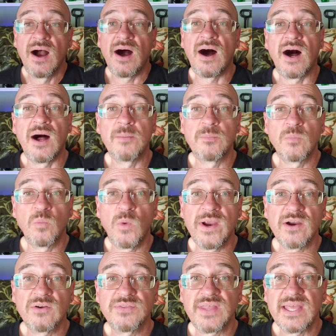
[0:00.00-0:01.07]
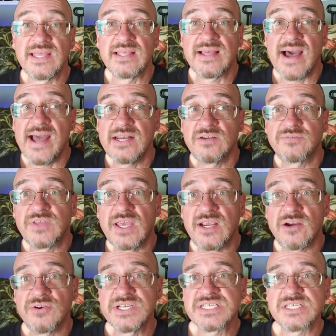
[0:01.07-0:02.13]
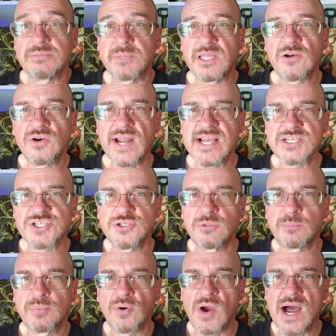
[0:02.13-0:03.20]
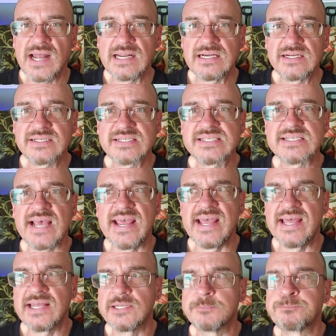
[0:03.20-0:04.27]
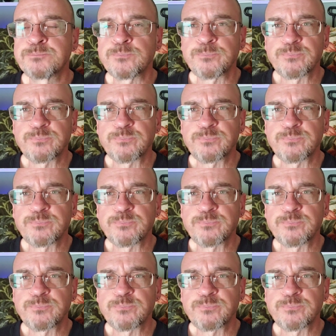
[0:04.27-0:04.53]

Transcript: um, where they kind of carry some international products and